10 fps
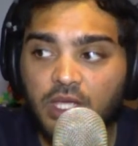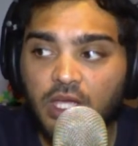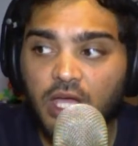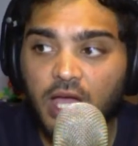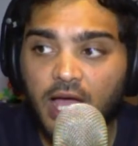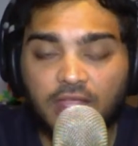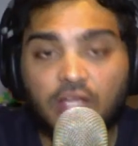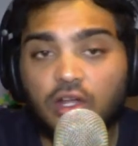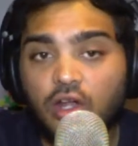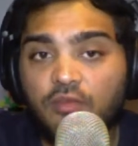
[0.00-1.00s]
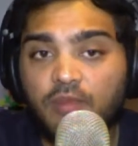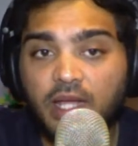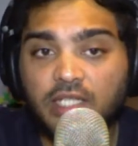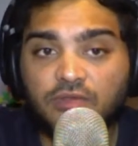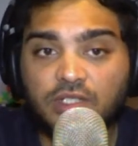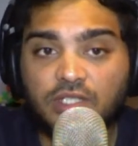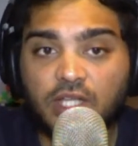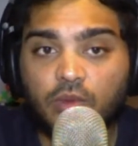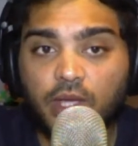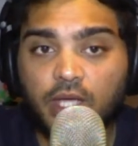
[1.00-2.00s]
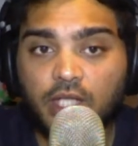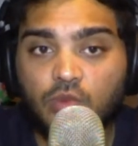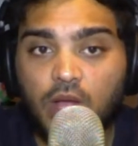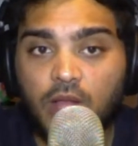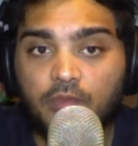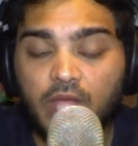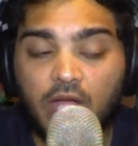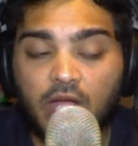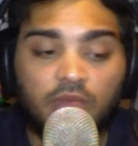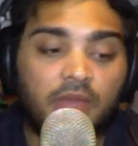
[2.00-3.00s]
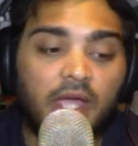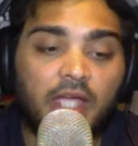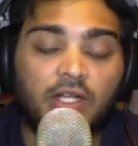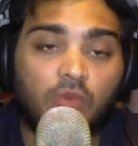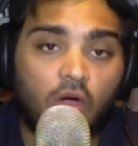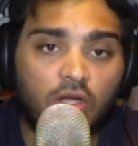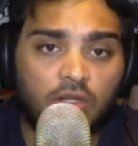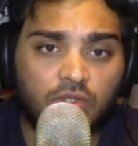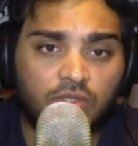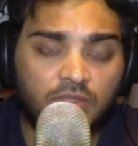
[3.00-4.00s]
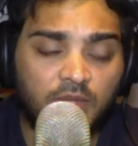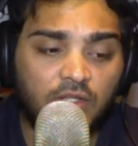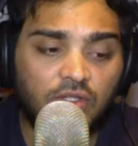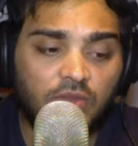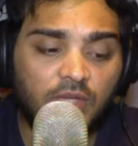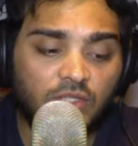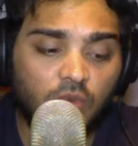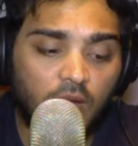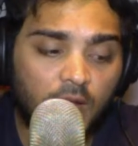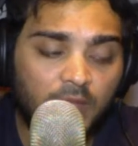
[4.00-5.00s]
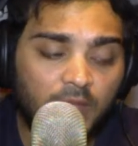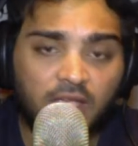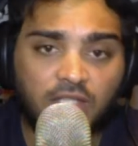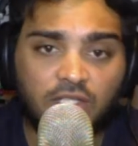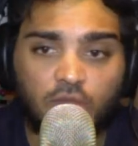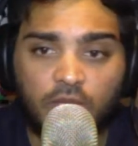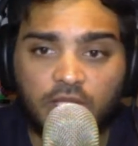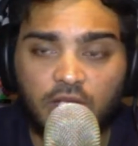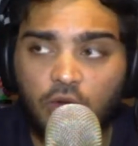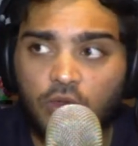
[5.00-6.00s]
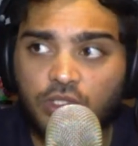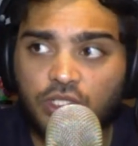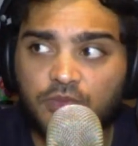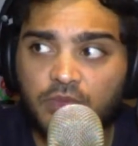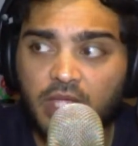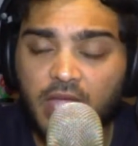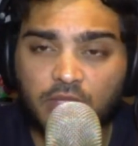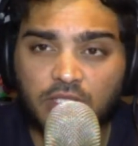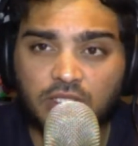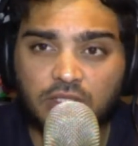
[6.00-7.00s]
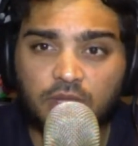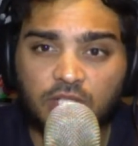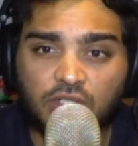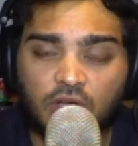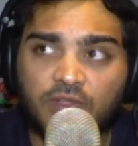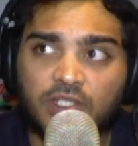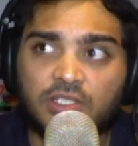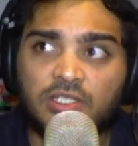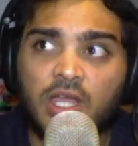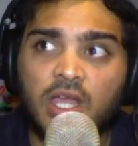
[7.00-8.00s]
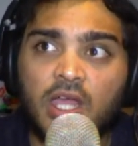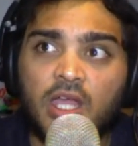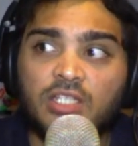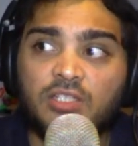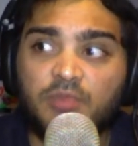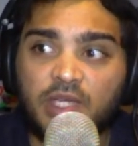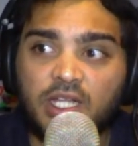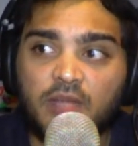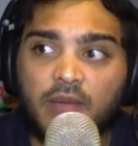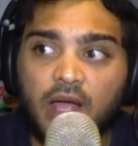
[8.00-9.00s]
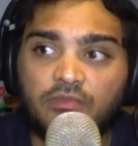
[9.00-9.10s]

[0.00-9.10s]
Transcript: I think a lot of players feel that way as well. I remember Aidan Markham speaking to me as well at the SA20 launch, captain's press conference, speaking about